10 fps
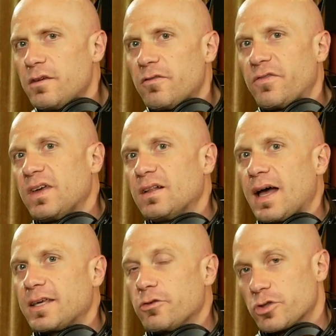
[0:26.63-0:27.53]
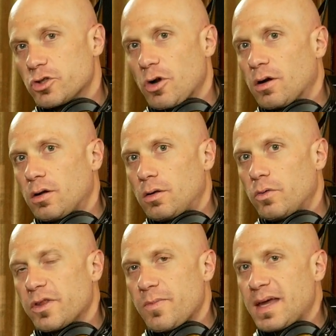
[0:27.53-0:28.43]
you feel like you struggle
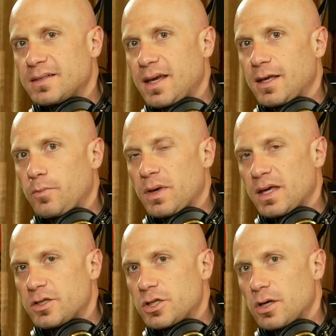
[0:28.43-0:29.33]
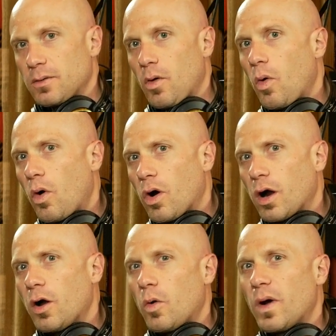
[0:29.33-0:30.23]
with maintaining pitch,
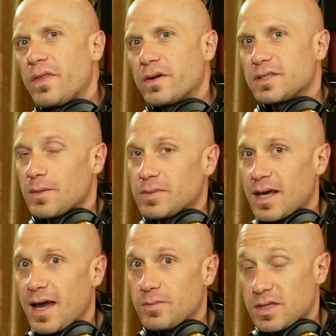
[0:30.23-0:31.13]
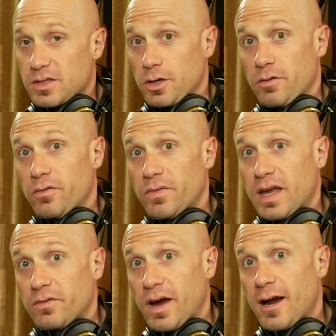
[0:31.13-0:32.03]
or whether sometimes in certain
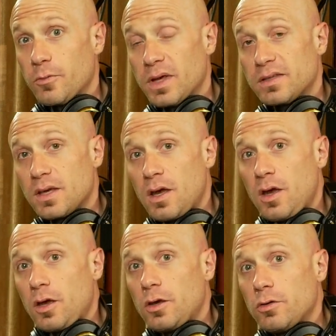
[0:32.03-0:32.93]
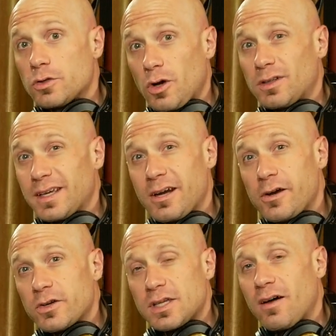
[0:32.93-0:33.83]
environments you struggle to hear
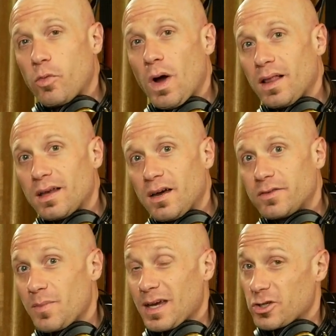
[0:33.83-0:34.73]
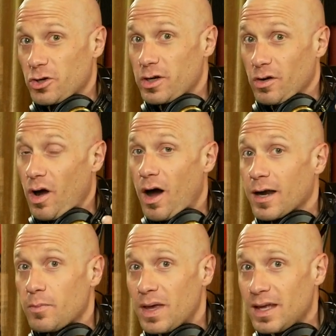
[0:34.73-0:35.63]
yourself well enough to make sure you're
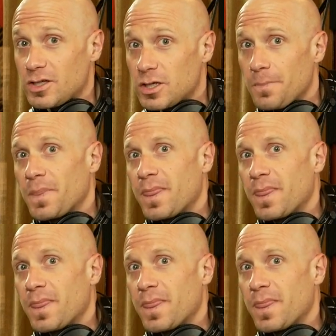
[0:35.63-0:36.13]
on pitch,